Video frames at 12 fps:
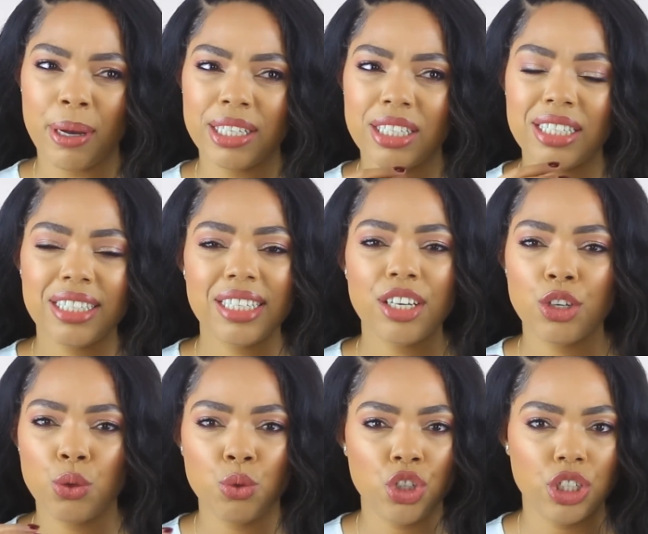I didn't see a
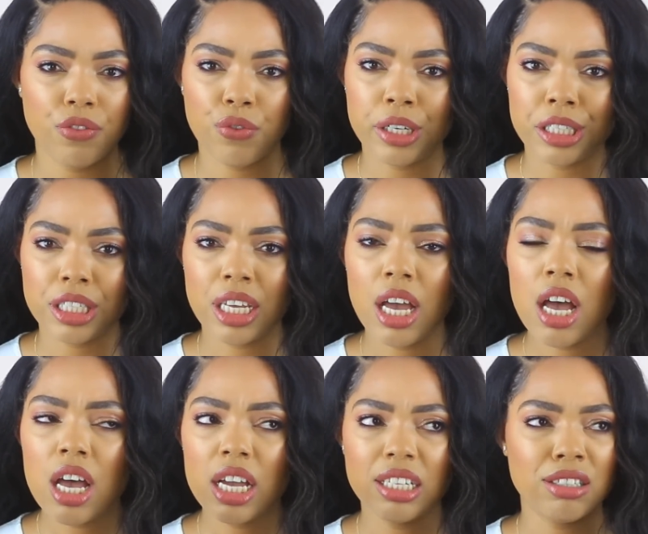huge difference
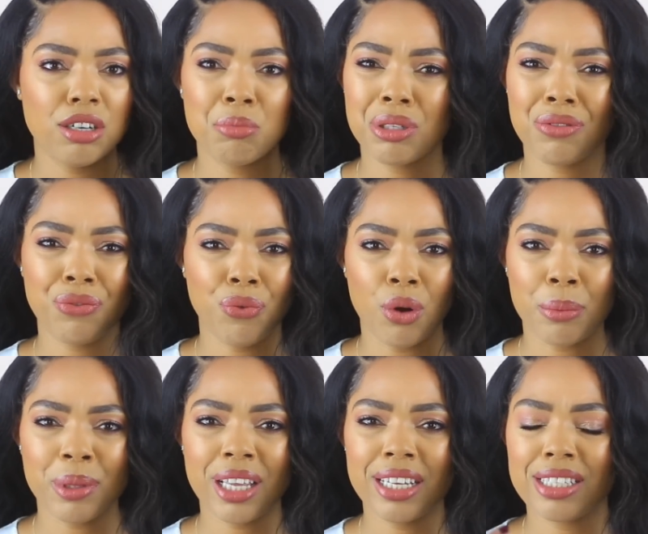in terms of the
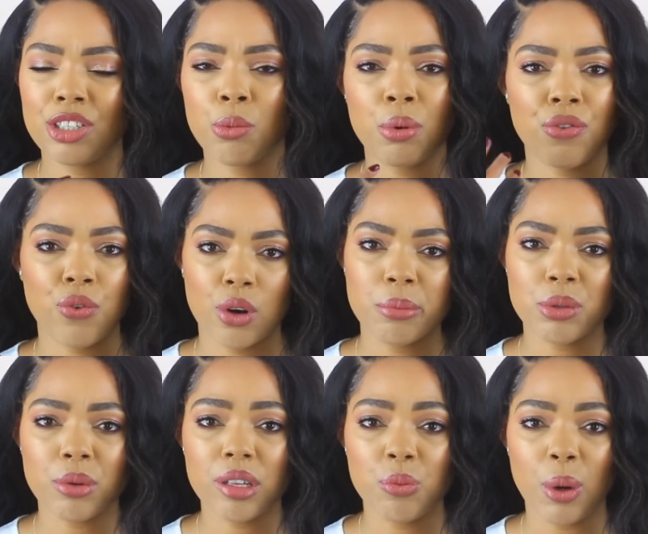formula. It still performed
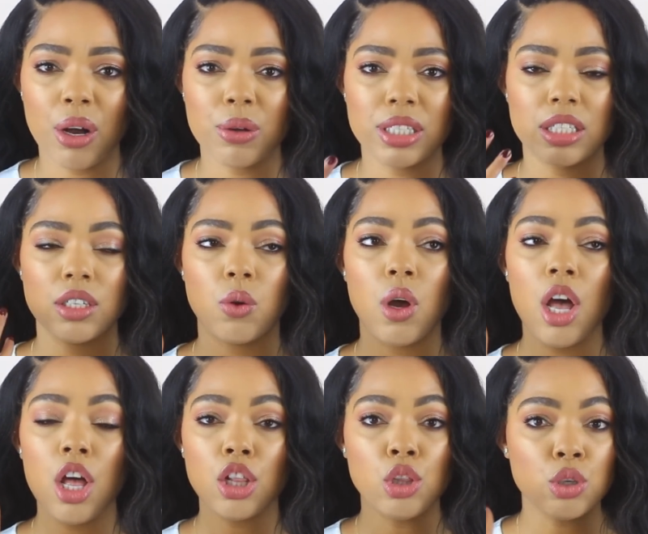really well. It still
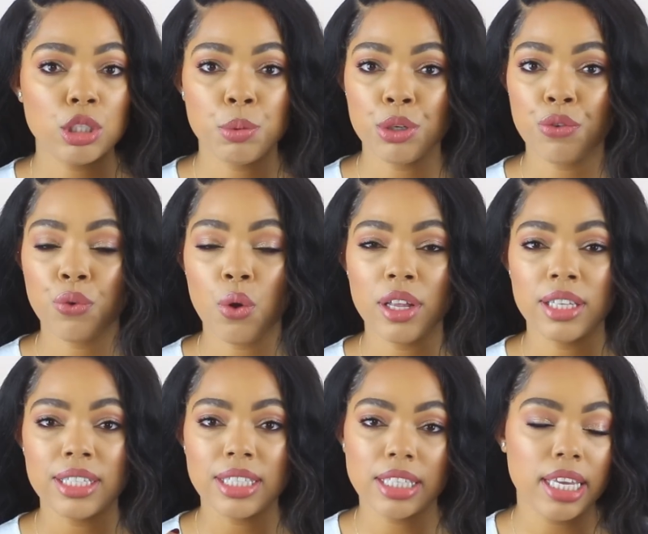looks beautiful on
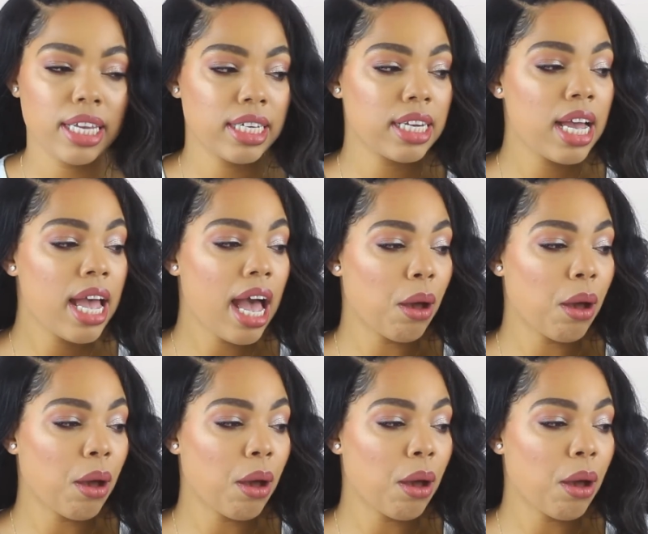the skin.